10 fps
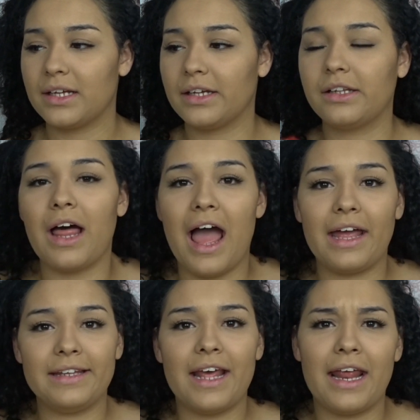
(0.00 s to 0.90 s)

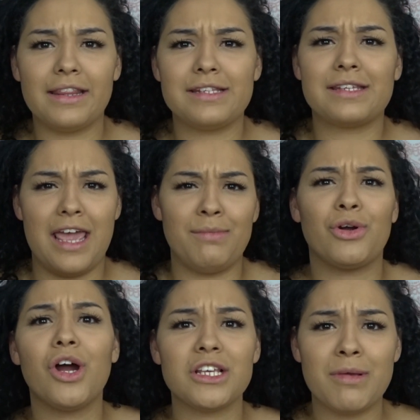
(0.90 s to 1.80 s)
glad that this came
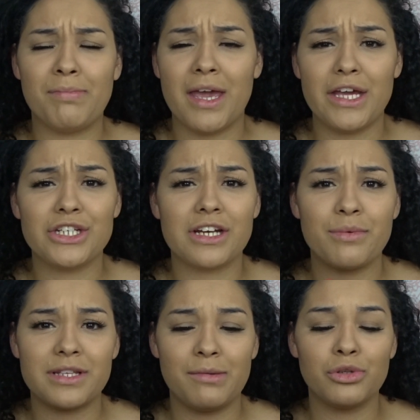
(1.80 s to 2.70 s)
across my page and I
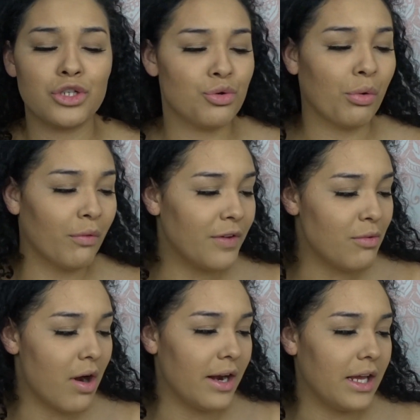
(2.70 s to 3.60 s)
was able to do a
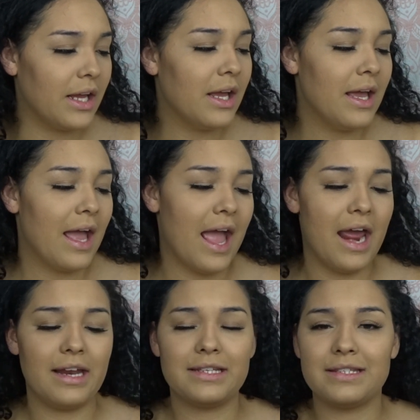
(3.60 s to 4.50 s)
review on it
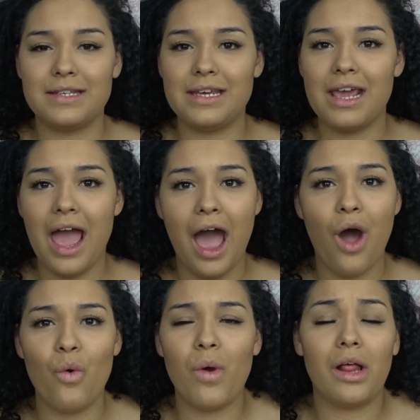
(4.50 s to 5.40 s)
and see
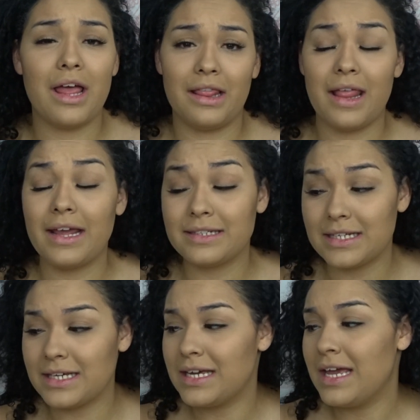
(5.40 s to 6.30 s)
how well I liked it.